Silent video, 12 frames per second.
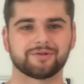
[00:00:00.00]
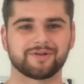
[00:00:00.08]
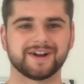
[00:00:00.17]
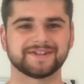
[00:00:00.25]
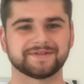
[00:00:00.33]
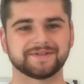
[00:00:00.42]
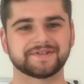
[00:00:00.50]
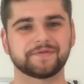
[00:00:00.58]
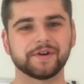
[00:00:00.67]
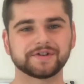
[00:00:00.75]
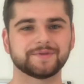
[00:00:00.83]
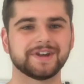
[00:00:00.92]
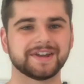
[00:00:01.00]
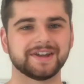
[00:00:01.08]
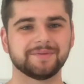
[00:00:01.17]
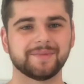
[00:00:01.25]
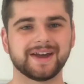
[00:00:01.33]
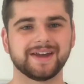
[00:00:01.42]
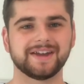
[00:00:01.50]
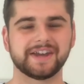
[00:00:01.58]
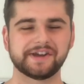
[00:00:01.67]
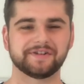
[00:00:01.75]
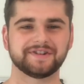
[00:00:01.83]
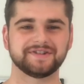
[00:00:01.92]
Alright, so it's the first weekend of May
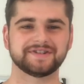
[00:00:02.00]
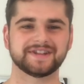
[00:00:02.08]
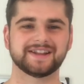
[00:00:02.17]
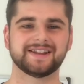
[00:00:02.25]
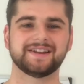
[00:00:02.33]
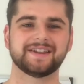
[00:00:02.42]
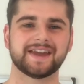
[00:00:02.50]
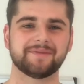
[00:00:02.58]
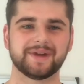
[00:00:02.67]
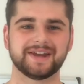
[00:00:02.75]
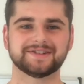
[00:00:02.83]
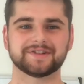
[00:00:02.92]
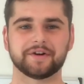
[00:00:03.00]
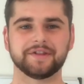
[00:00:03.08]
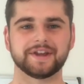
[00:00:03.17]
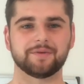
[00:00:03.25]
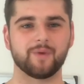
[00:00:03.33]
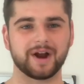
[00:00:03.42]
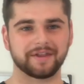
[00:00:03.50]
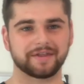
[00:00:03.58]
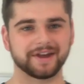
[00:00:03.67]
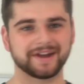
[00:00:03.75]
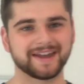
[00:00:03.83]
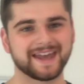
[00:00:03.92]
here in New Zealand. That means only one
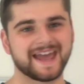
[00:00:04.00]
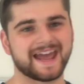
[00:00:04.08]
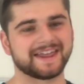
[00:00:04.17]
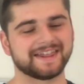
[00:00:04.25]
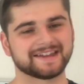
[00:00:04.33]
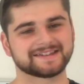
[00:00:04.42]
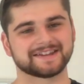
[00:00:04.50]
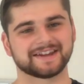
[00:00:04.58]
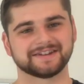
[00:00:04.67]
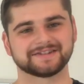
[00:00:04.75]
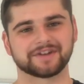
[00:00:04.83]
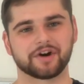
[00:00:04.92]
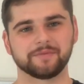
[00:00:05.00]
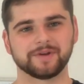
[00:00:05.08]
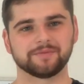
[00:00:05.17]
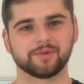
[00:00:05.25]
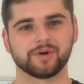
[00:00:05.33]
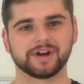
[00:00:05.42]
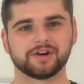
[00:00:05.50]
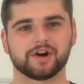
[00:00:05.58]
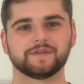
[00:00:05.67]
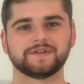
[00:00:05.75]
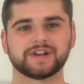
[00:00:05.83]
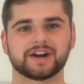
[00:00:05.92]
thing, and that's that it's the opening morning
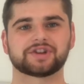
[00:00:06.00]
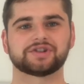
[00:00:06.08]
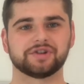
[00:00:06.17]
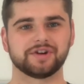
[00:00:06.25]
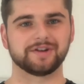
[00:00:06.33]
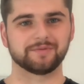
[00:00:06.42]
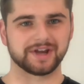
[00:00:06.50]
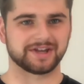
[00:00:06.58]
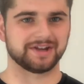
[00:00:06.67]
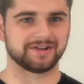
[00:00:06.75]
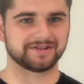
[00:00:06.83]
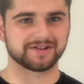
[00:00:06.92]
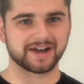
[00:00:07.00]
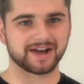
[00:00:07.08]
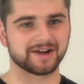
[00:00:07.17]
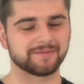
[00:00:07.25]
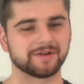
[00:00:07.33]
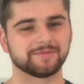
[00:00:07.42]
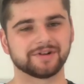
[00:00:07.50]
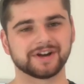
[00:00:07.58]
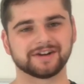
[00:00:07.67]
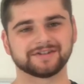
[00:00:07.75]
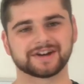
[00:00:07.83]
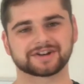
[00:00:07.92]
of duck shooting weekend. I'm not
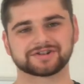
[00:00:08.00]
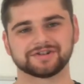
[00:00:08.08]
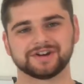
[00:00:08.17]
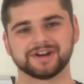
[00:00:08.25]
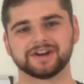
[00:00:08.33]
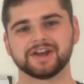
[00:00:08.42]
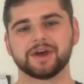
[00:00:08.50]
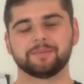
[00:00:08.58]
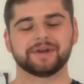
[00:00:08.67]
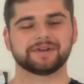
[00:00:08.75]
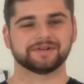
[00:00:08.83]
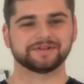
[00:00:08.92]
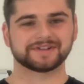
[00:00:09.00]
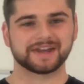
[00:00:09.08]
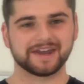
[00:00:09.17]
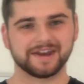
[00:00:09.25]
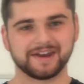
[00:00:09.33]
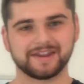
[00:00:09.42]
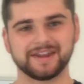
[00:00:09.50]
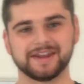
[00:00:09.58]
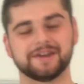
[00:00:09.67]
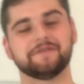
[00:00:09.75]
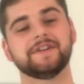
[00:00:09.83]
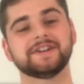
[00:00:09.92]
out duck shooting because in the
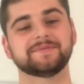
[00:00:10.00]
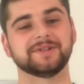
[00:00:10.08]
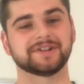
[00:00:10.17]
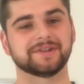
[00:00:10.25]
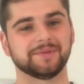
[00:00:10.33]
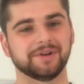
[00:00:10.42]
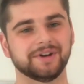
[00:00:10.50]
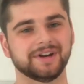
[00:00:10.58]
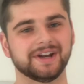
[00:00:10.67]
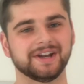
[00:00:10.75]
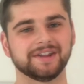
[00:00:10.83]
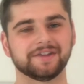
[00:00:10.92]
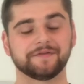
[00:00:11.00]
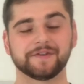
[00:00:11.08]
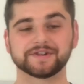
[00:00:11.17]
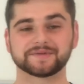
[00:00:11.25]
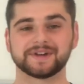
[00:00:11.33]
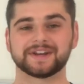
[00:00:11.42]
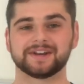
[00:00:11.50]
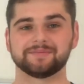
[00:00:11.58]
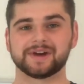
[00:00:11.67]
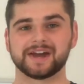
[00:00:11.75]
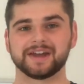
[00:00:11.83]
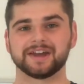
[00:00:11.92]
investment community, the first weekend of
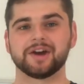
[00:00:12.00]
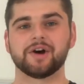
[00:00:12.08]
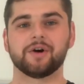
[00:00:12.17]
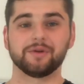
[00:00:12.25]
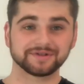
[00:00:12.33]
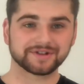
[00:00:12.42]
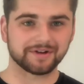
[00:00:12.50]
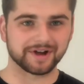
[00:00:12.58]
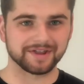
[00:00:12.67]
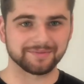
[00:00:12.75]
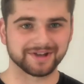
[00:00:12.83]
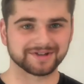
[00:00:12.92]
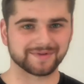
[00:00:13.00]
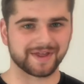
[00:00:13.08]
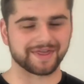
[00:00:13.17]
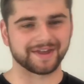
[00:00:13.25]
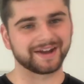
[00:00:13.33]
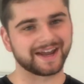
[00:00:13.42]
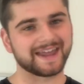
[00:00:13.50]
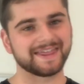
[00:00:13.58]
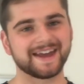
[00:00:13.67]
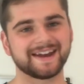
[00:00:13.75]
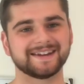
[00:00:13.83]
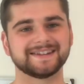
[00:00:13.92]
May also only means one thing, and
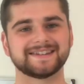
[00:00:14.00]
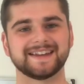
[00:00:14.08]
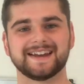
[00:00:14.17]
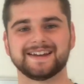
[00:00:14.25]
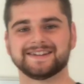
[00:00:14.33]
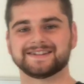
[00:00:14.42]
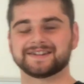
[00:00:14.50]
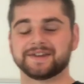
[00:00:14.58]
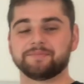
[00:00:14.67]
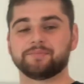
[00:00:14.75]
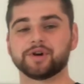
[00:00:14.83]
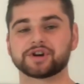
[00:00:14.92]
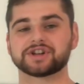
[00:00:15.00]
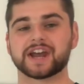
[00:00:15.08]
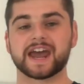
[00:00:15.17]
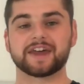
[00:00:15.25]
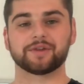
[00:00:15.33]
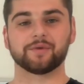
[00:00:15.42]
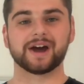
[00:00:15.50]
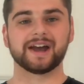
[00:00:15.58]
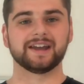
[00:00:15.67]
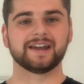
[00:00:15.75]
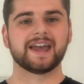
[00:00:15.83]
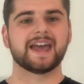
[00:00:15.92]
that is that it's the Berkshire
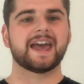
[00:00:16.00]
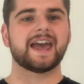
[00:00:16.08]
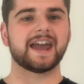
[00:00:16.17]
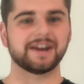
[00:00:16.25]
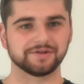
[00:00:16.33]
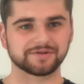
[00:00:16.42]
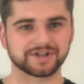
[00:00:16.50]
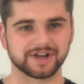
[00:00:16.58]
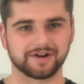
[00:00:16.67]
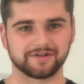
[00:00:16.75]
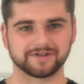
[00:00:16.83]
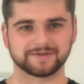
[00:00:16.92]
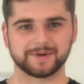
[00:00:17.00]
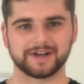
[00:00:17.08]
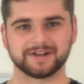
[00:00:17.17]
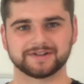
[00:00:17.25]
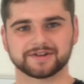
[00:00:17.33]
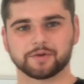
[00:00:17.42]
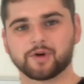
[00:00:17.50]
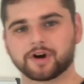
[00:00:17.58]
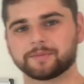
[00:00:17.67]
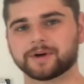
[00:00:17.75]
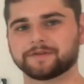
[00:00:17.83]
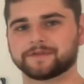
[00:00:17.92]
Hathaway Annual Shareholders meeting. So
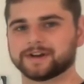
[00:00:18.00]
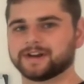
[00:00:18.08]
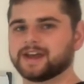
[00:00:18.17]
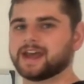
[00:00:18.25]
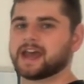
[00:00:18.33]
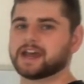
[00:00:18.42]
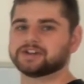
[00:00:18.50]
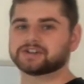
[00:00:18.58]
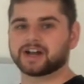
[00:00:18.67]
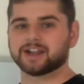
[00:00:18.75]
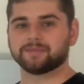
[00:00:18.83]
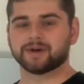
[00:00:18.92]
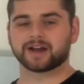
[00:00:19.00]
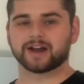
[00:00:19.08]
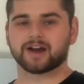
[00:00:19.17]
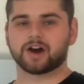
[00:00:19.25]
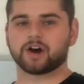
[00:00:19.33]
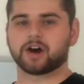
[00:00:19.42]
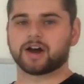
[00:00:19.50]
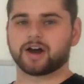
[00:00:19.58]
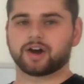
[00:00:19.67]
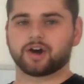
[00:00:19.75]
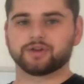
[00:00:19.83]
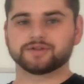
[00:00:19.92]
Warren Buffett and Charlie Munger
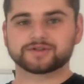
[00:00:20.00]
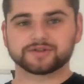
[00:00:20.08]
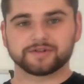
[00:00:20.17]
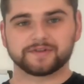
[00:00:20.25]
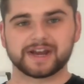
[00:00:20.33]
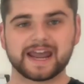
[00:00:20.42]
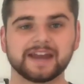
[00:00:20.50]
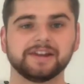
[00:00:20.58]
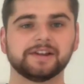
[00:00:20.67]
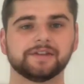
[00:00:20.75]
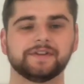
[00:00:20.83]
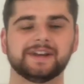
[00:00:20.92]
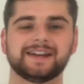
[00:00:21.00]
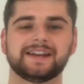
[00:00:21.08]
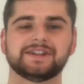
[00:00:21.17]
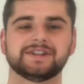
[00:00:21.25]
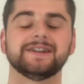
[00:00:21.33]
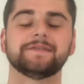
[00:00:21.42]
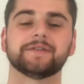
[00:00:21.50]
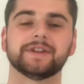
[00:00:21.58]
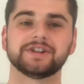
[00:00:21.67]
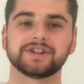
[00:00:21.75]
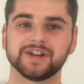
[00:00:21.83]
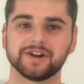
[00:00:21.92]
host sort of an annual event each year for
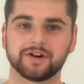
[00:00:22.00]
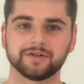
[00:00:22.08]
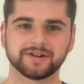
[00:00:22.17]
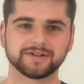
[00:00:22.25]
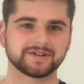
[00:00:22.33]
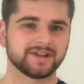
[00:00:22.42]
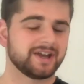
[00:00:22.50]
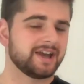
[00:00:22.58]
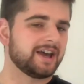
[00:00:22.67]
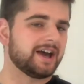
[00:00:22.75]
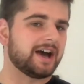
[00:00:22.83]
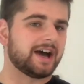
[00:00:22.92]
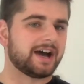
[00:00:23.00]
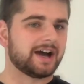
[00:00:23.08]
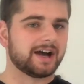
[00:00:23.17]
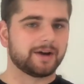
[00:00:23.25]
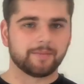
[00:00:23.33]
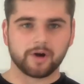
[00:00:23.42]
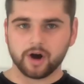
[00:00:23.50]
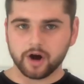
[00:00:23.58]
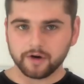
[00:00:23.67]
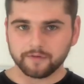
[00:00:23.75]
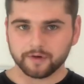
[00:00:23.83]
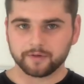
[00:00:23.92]
their shareholders.
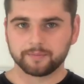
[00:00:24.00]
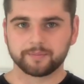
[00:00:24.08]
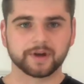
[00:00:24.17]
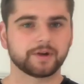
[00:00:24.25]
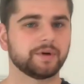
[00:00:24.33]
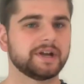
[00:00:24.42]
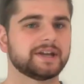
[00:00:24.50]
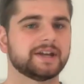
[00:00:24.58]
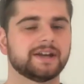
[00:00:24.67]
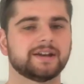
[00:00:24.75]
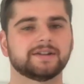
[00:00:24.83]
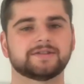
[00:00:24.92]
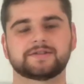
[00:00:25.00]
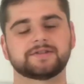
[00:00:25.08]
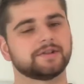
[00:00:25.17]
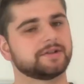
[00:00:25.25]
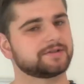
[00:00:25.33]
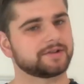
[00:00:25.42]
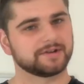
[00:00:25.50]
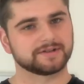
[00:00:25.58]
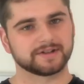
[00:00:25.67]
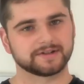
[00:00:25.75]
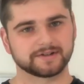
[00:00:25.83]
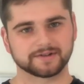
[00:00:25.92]
Over a big weekend, it turns
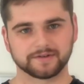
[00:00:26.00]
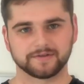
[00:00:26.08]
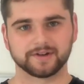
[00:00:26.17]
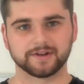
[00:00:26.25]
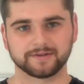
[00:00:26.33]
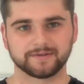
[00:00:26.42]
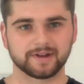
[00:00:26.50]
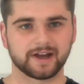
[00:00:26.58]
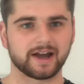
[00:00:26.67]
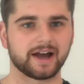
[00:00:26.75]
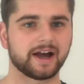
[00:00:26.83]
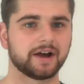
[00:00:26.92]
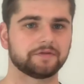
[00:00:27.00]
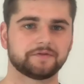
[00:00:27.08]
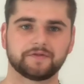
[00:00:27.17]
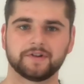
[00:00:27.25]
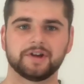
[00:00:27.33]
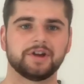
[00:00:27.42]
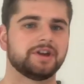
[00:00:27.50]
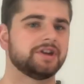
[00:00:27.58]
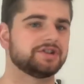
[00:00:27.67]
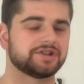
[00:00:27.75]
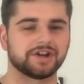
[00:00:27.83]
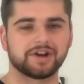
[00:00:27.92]
into sort of a half
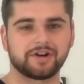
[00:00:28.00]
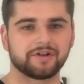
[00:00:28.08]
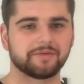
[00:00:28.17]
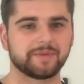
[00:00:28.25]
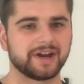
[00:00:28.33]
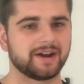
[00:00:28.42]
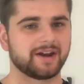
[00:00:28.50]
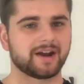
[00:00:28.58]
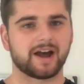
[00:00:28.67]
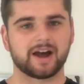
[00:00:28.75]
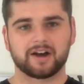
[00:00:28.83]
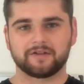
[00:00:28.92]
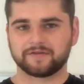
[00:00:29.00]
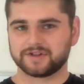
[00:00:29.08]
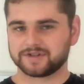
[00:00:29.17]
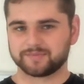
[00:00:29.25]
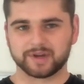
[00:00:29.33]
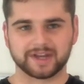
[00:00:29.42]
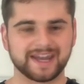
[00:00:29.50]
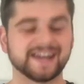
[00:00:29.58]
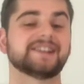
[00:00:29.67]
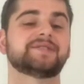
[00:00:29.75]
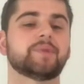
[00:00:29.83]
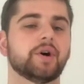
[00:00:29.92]
shareholder meeting, half just big
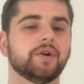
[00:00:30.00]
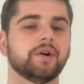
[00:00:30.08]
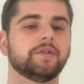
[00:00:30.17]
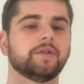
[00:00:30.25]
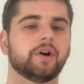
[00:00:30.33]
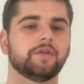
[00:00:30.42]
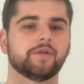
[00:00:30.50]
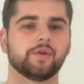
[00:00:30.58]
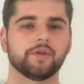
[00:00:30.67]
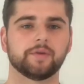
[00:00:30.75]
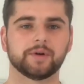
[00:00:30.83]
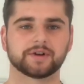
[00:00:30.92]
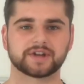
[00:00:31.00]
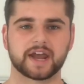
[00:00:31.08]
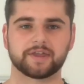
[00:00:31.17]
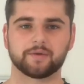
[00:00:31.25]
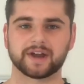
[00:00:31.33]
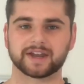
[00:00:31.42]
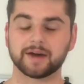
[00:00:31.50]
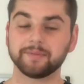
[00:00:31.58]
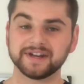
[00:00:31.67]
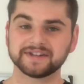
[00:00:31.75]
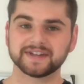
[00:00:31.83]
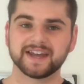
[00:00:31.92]
expo of all the Berkshire Hathaway
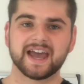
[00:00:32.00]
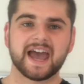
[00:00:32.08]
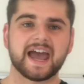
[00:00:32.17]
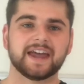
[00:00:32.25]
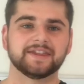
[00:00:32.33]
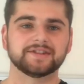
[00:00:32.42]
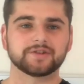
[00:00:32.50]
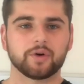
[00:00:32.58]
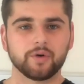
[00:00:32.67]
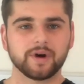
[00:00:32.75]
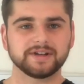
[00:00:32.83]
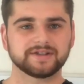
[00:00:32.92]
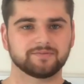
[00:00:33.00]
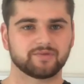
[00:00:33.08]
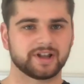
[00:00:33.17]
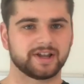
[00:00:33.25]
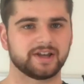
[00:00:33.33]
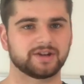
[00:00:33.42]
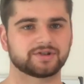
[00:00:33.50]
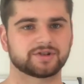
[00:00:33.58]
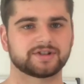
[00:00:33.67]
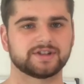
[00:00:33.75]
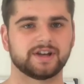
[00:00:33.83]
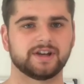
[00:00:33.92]
companies. And there's always some really
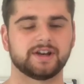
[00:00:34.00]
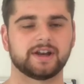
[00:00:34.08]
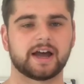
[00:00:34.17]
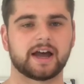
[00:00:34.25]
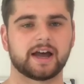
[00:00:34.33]
interesting